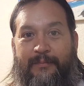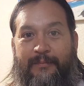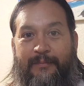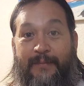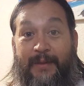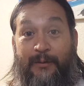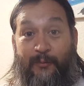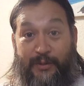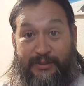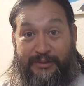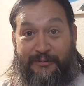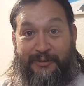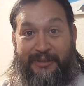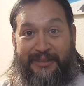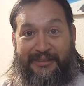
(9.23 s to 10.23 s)
Want to see what it
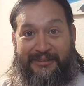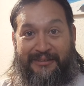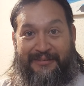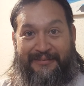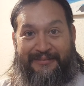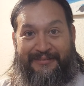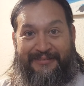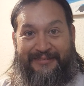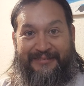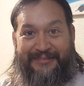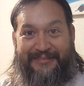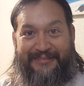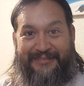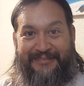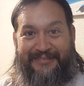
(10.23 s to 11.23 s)
is?
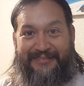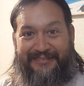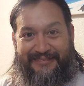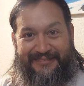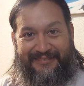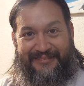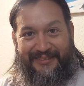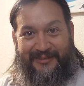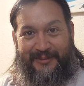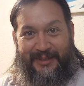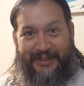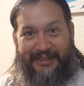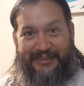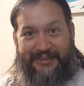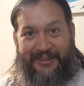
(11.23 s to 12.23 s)
All right, let's
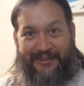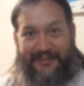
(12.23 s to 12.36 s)
get there.